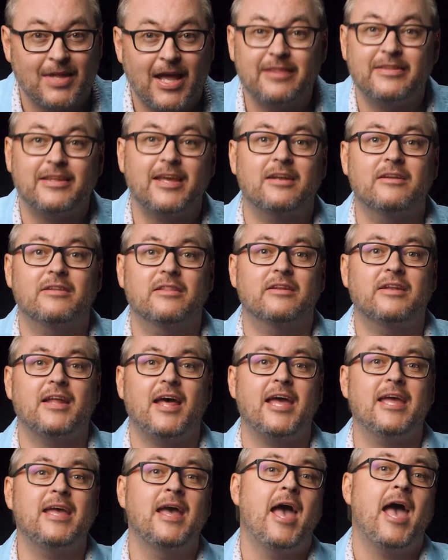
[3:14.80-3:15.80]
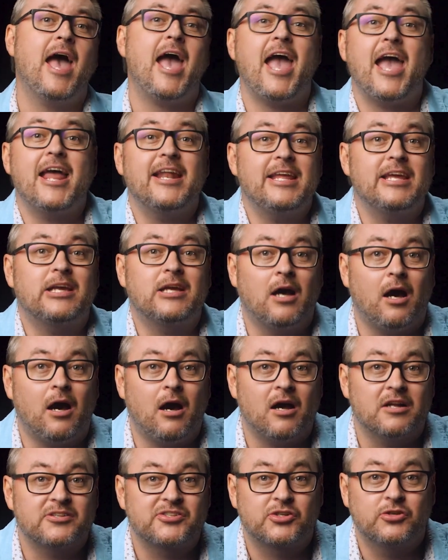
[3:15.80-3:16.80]
At the end of the day, any
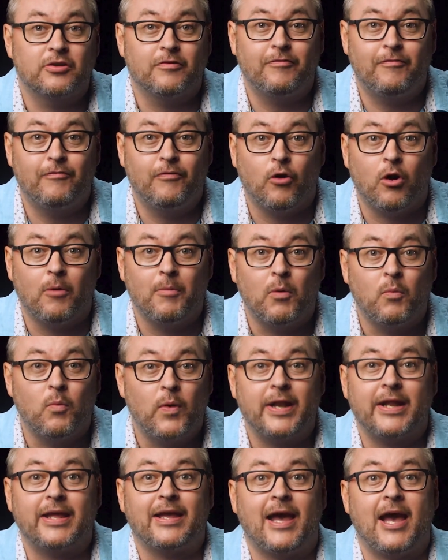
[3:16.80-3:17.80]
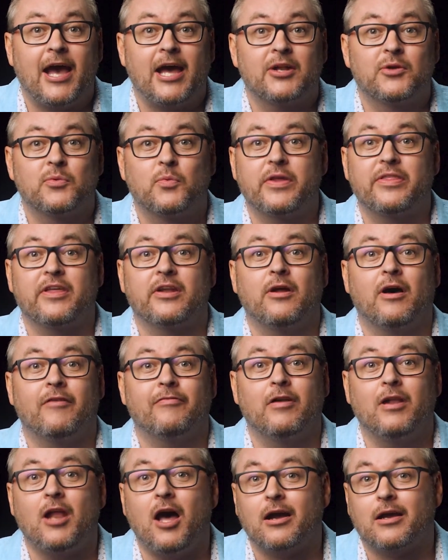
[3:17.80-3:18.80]
cards can form a winning hand with enough
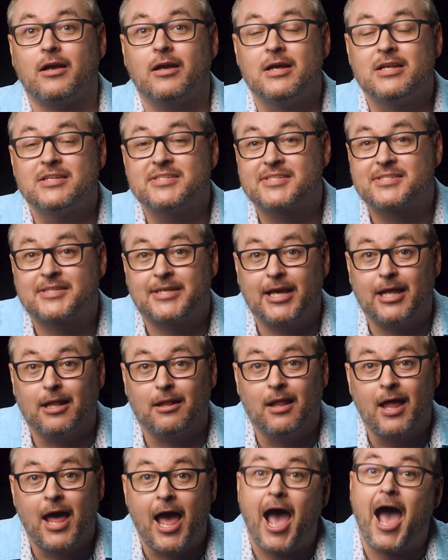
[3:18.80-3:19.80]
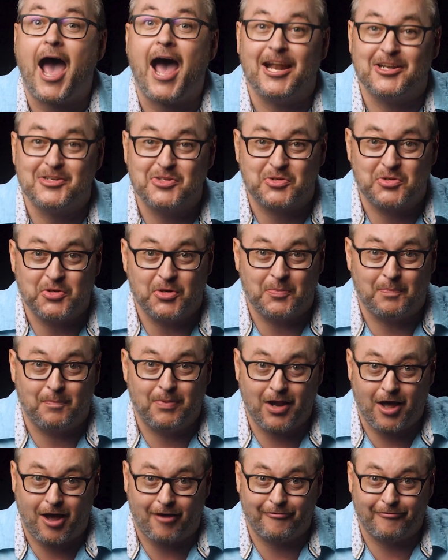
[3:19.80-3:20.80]
luck, skill, and a good
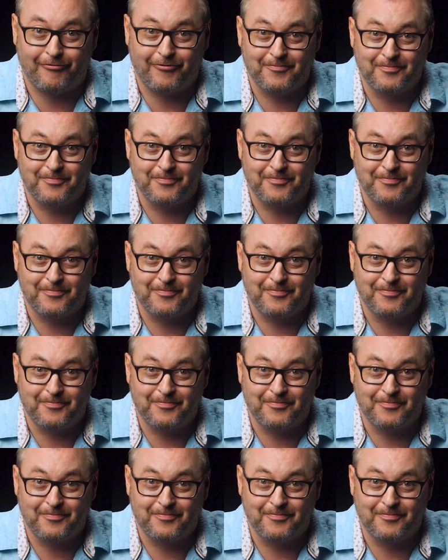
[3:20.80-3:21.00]
bluff.